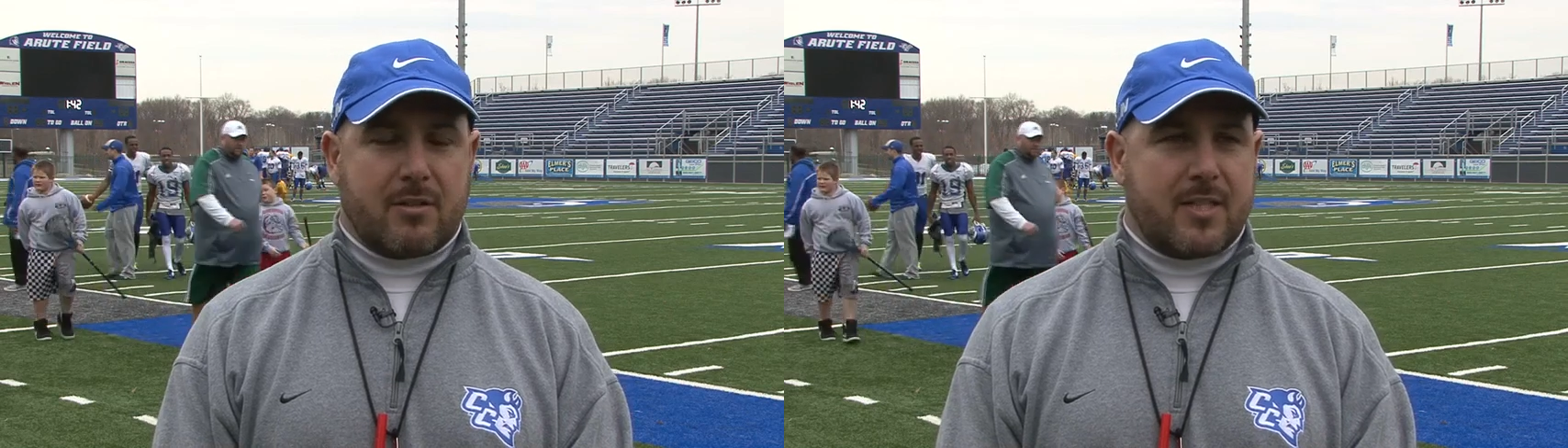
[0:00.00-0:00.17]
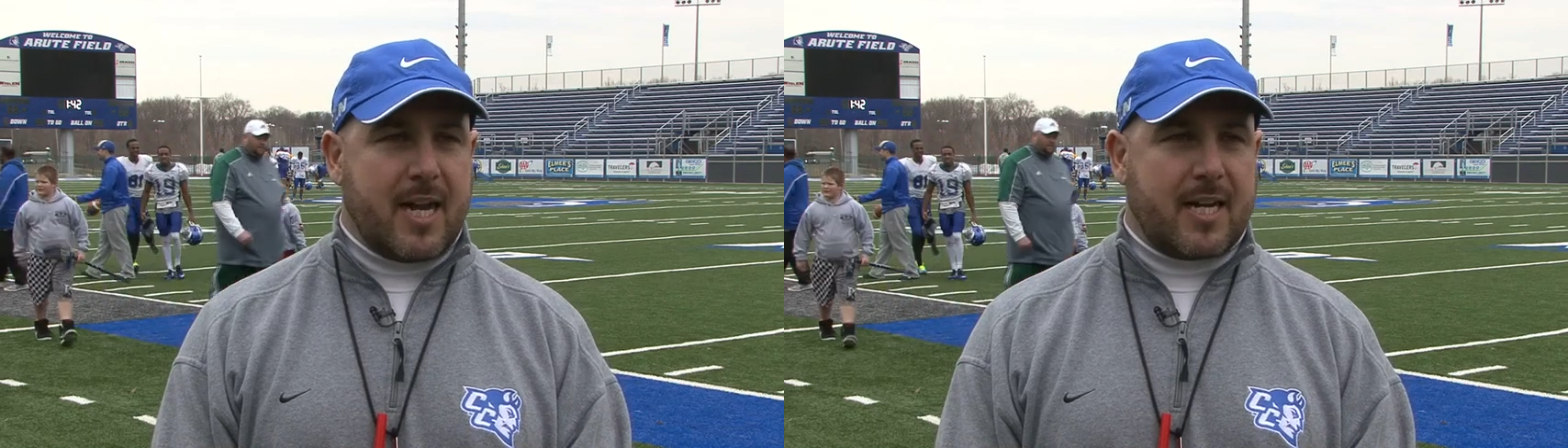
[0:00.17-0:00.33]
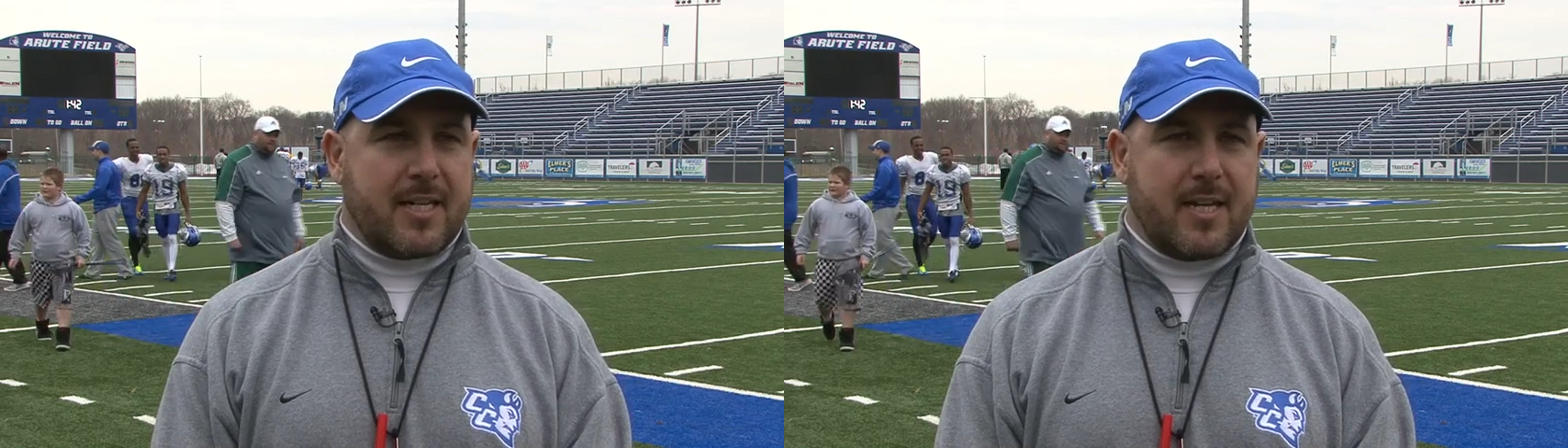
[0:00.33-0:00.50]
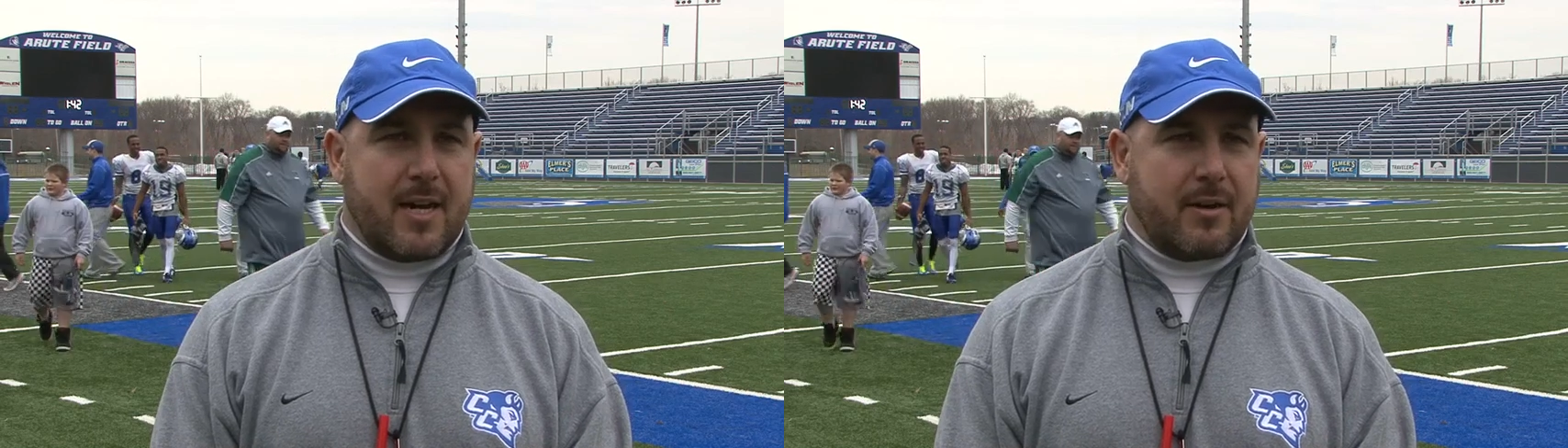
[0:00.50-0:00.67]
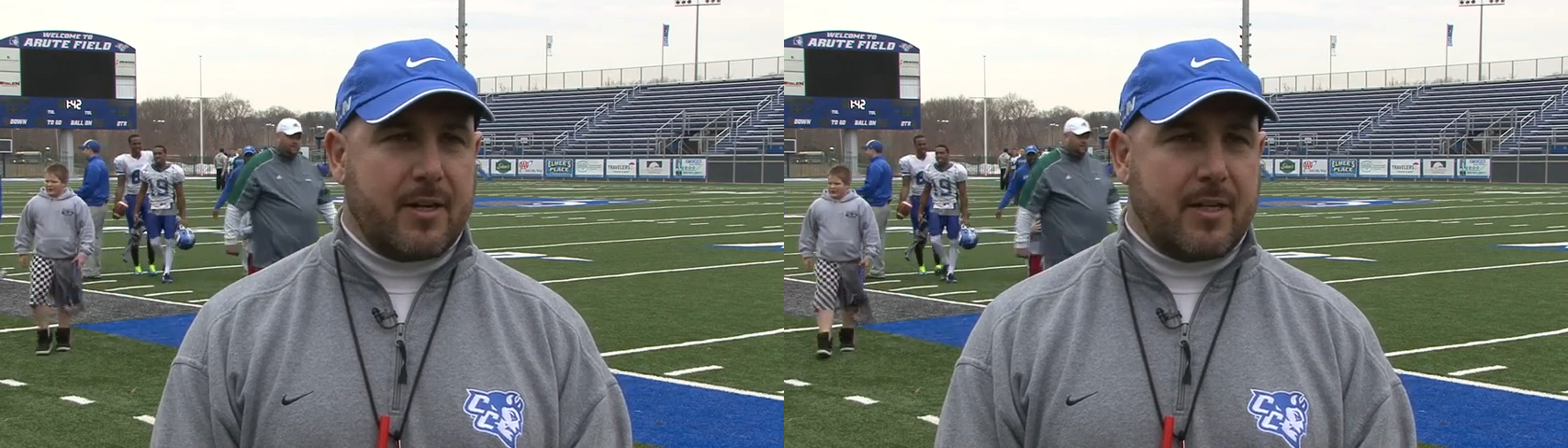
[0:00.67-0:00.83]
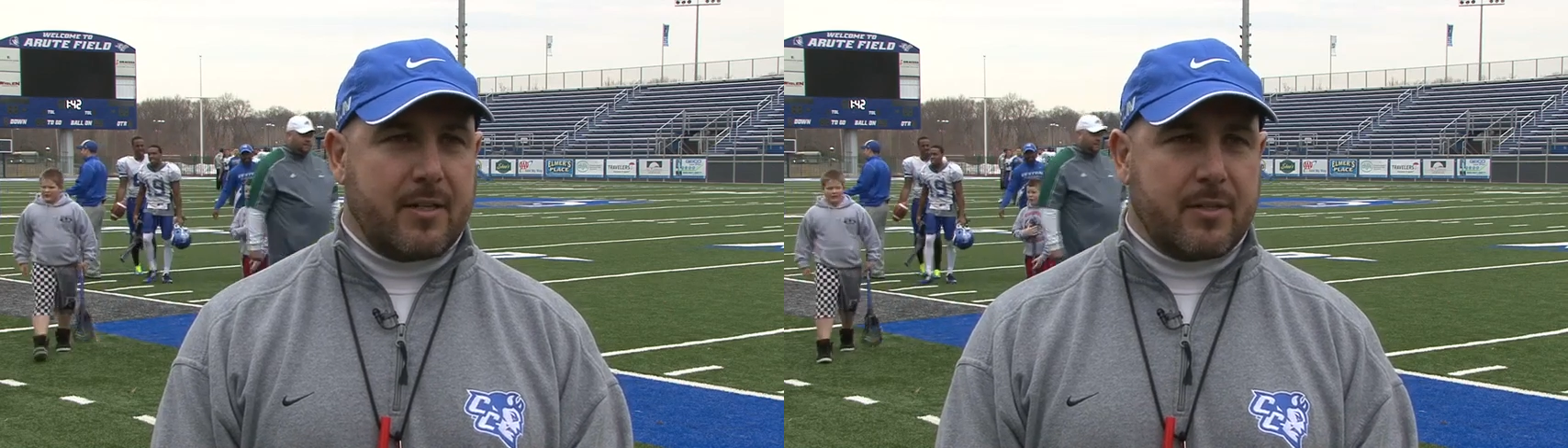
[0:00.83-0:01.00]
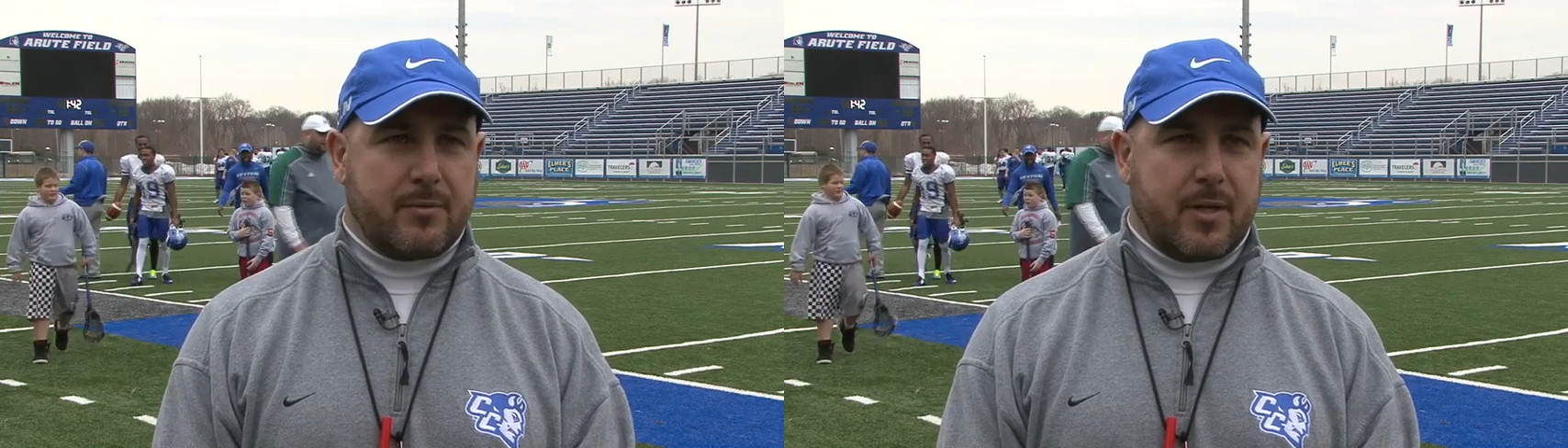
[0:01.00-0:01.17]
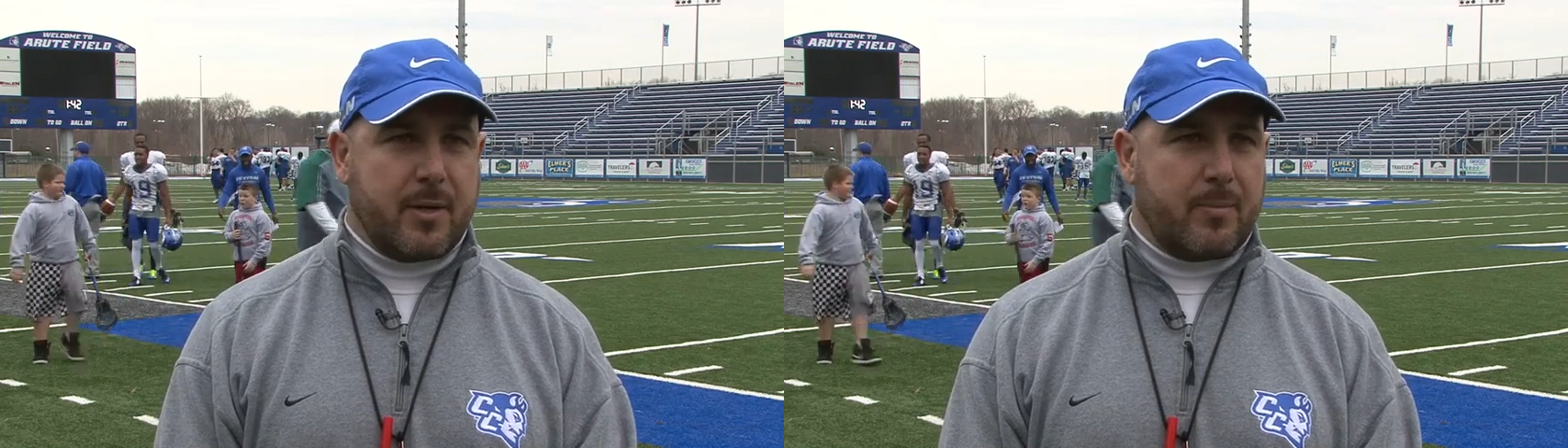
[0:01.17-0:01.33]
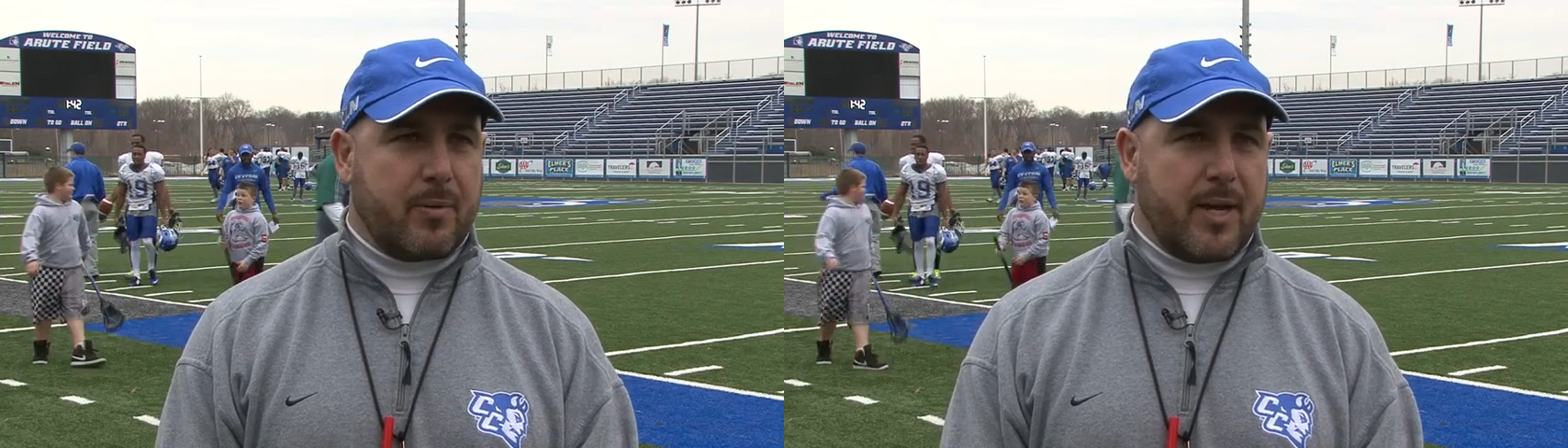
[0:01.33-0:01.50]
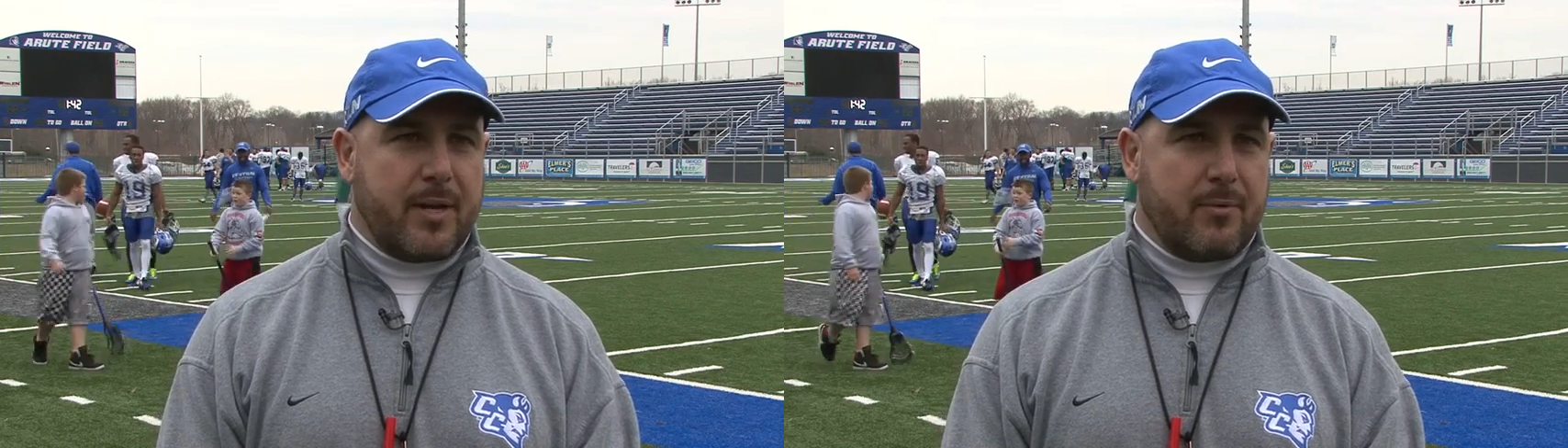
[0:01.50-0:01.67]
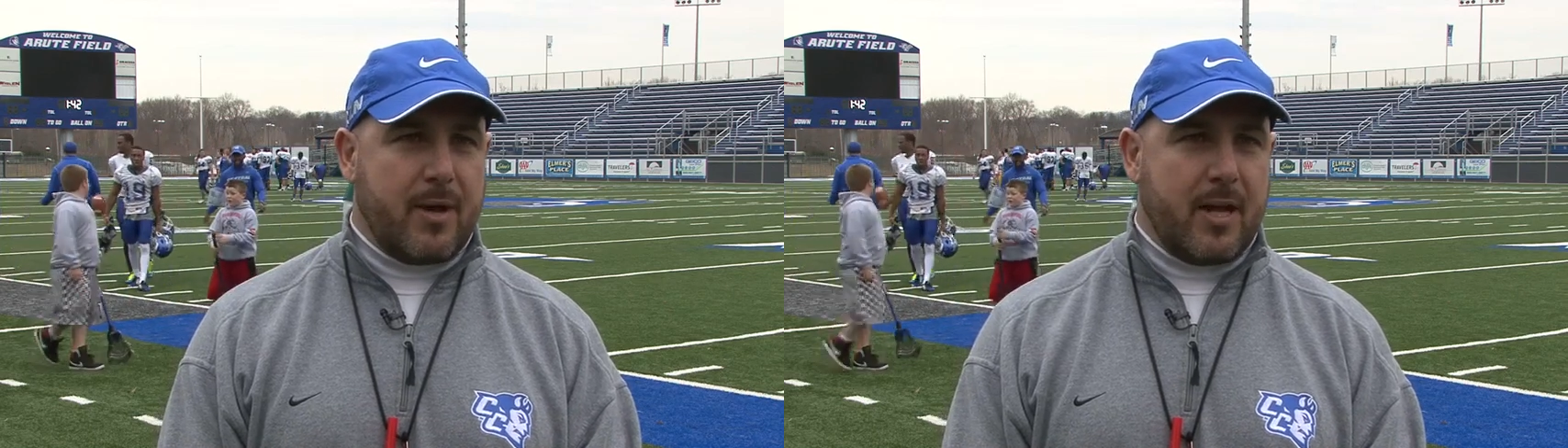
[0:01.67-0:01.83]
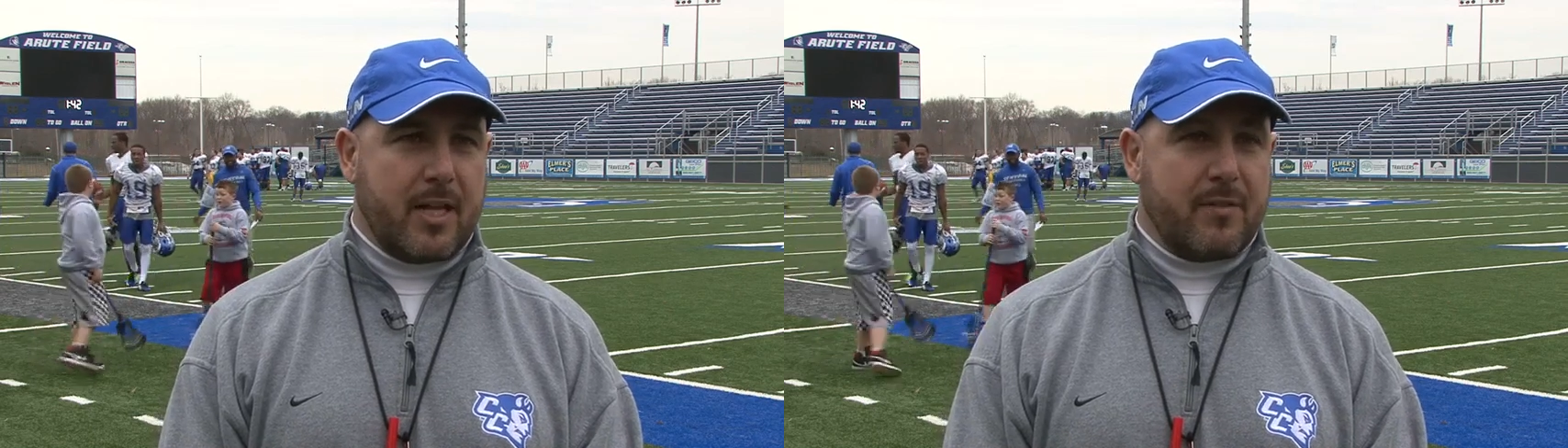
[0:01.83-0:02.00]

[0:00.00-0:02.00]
secondary has really played well,